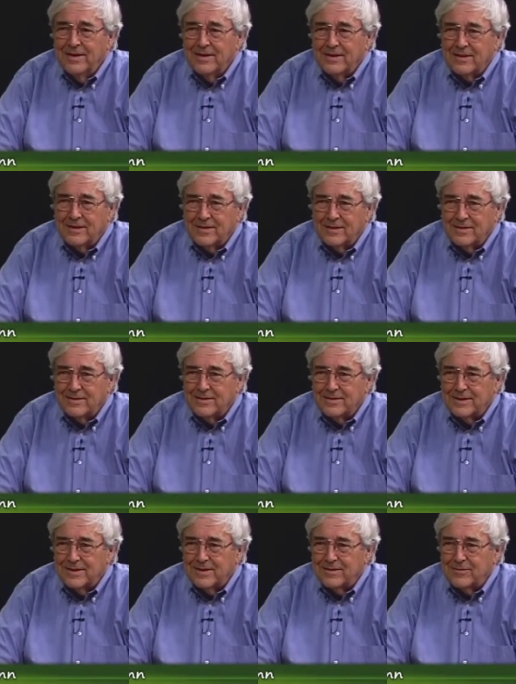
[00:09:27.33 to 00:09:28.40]
uh,
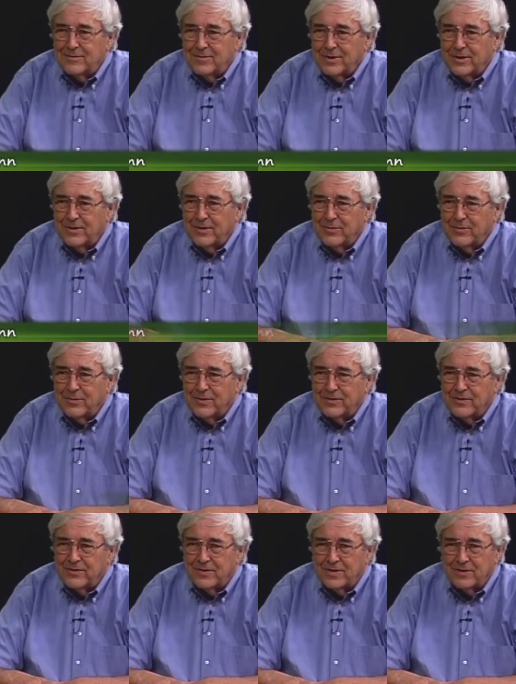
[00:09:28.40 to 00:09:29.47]
and one of them
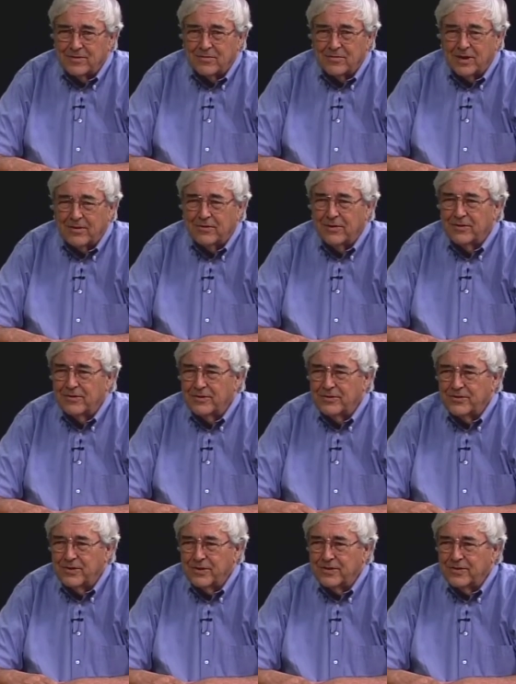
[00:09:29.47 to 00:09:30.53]
was uh, governor of New
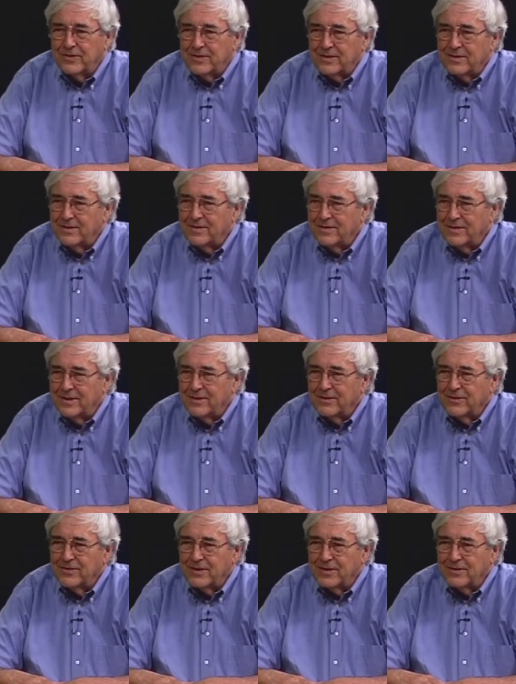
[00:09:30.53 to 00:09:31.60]
Jersey and
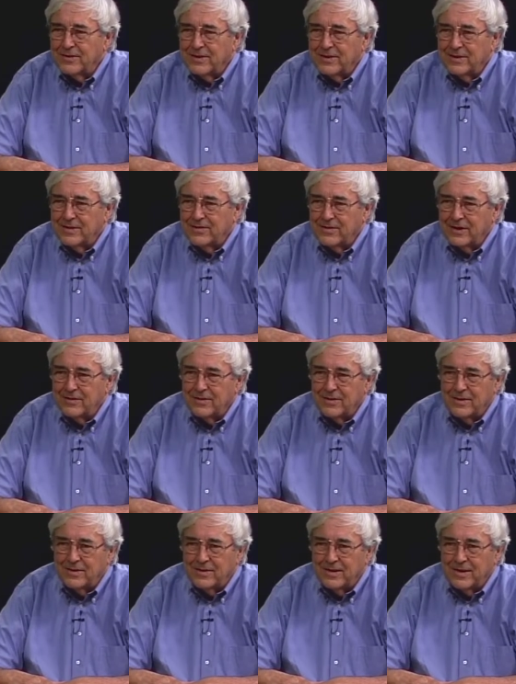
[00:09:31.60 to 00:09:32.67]
undersecretary and
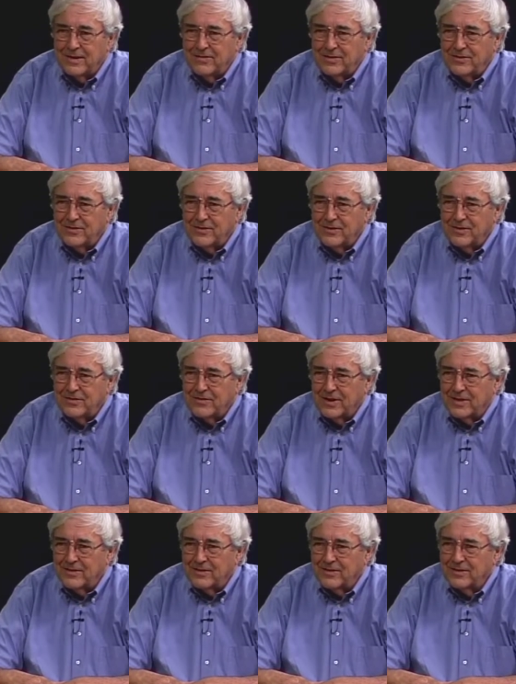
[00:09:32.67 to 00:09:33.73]
secretary of the Navy, Charles
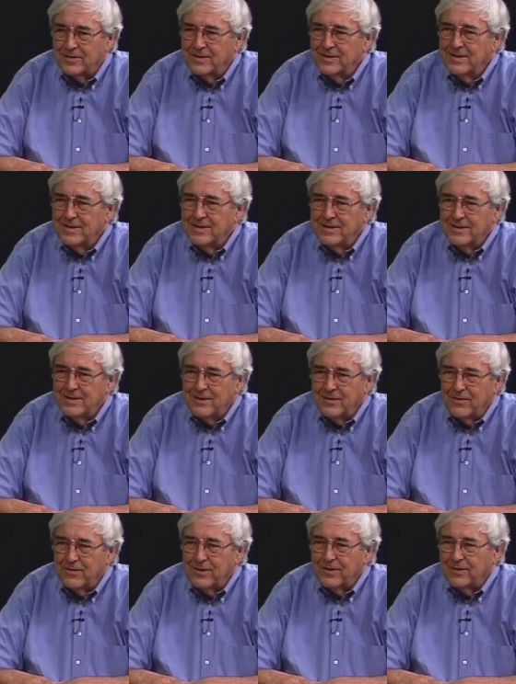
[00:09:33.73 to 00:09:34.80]
Edison, and
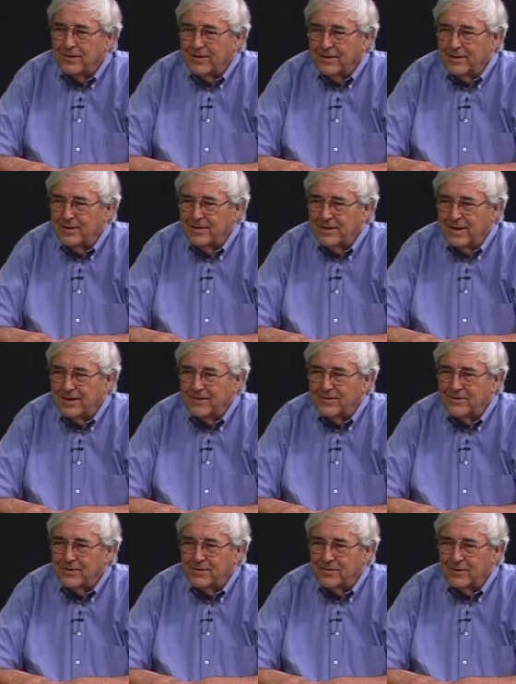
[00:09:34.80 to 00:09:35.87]
Theodore
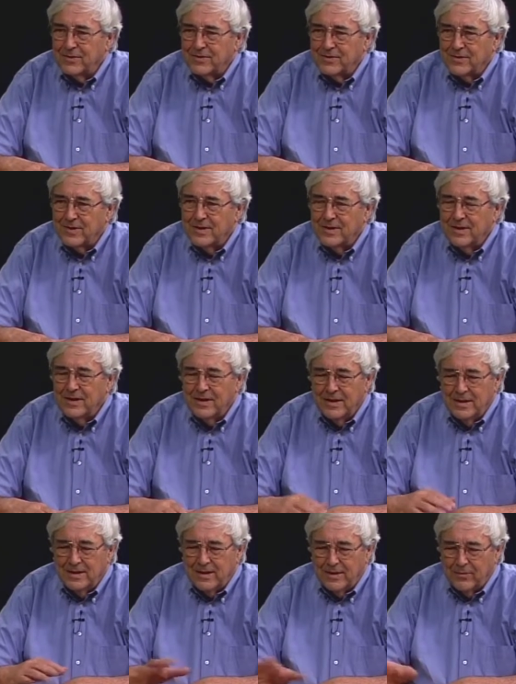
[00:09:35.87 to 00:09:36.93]
Edison was a,
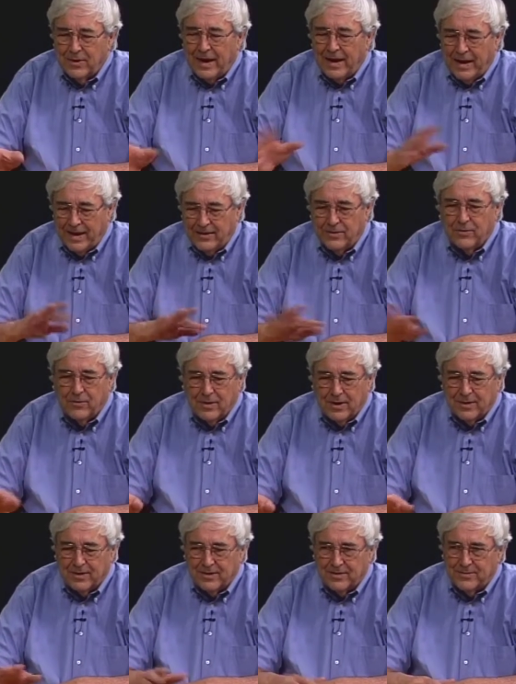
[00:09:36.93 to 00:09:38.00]
and I knew
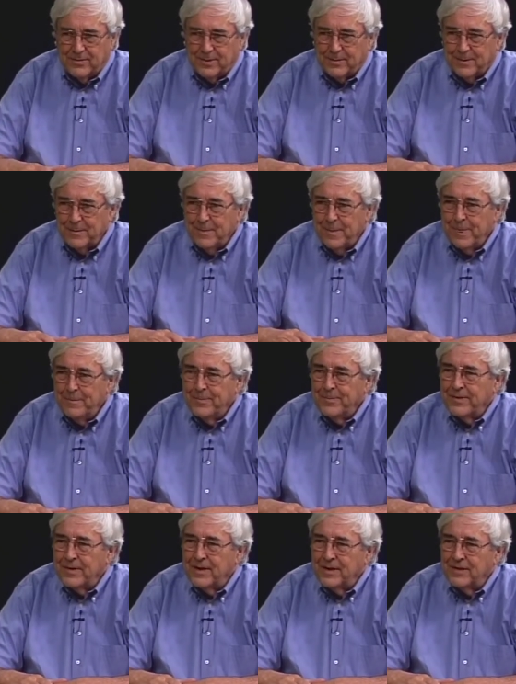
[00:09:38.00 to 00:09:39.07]
all of these people.
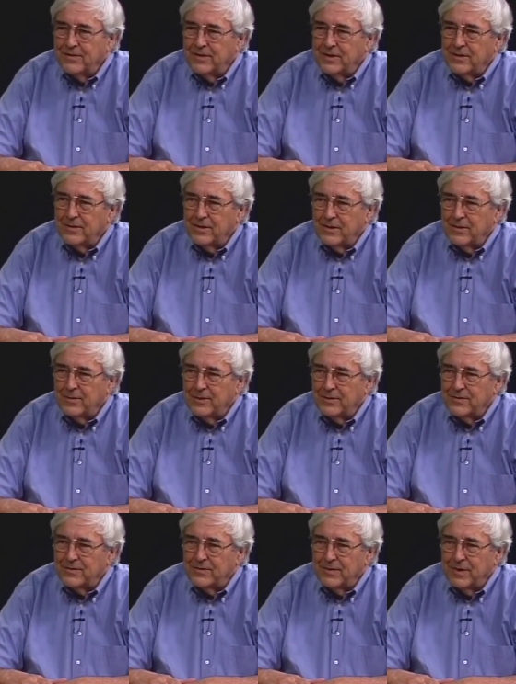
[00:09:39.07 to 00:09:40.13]
Theodore
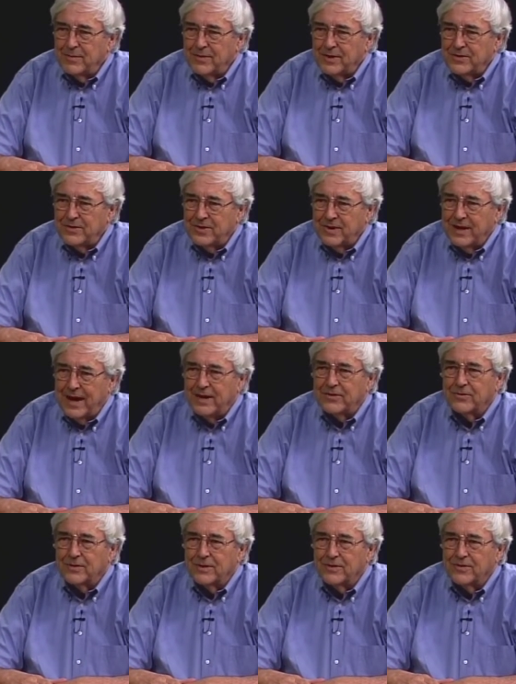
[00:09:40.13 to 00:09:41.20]
was very much a
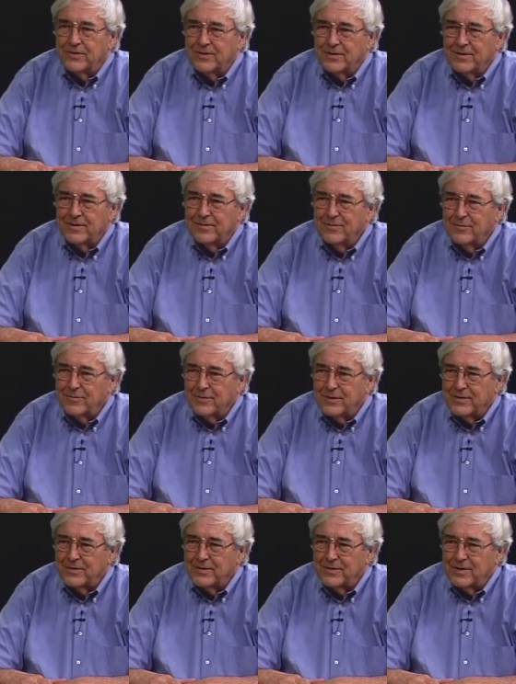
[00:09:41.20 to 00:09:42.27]
naturalist and
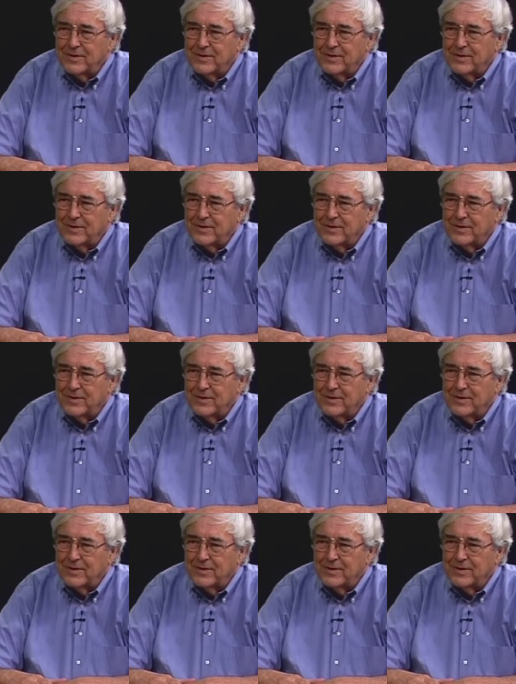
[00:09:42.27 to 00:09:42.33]
was